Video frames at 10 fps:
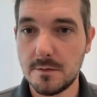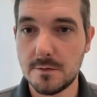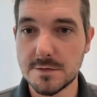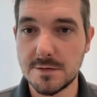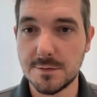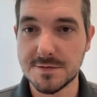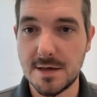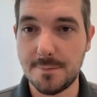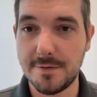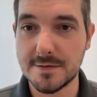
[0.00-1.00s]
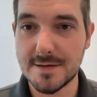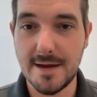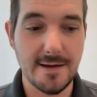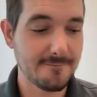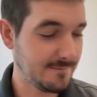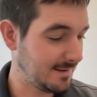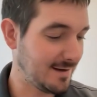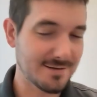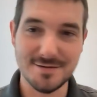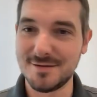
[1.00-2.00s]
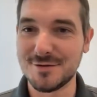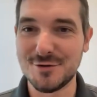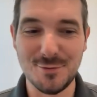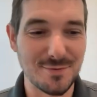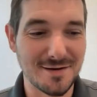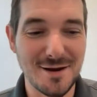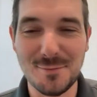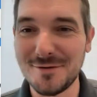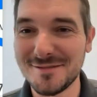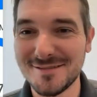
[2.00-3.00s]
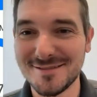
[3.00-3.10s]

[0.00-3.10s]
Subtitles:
There's no stopping this cat. The cat's gonna show up on camera.